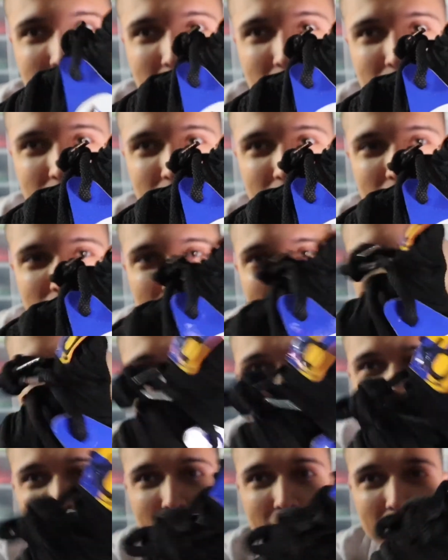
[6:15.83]
leather there on the
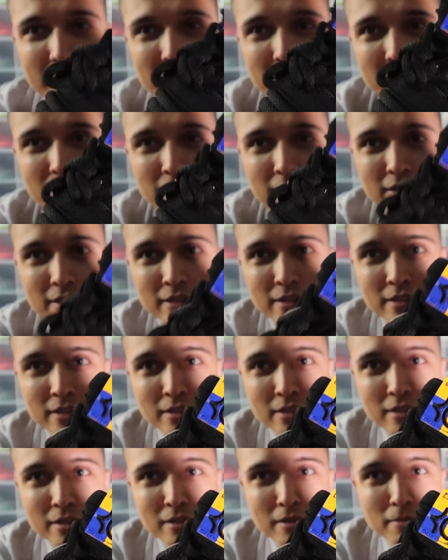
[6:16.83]
back.
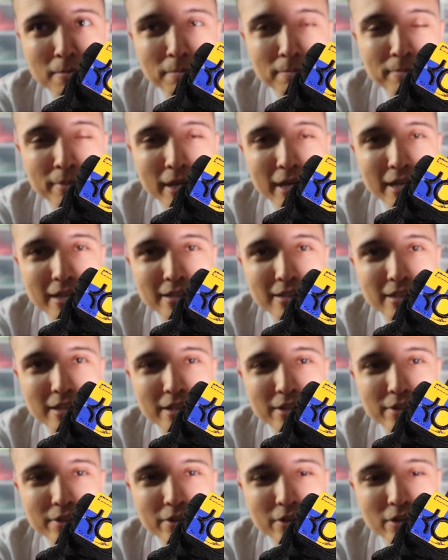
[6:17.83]
Patent
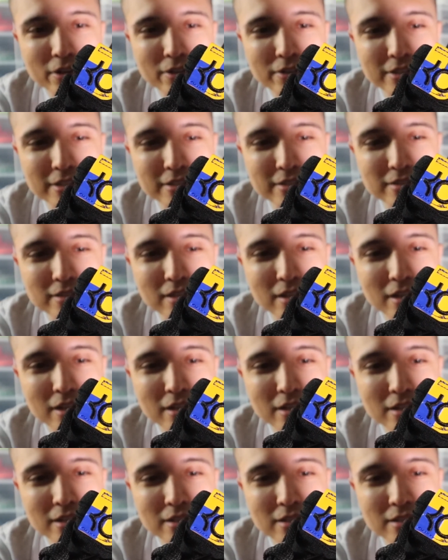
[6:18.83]
leather on the
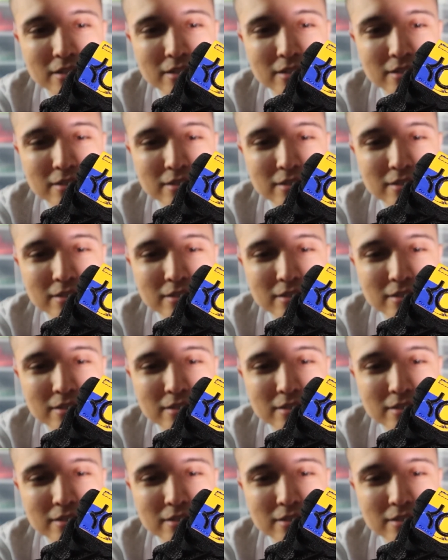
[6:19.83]
tongue.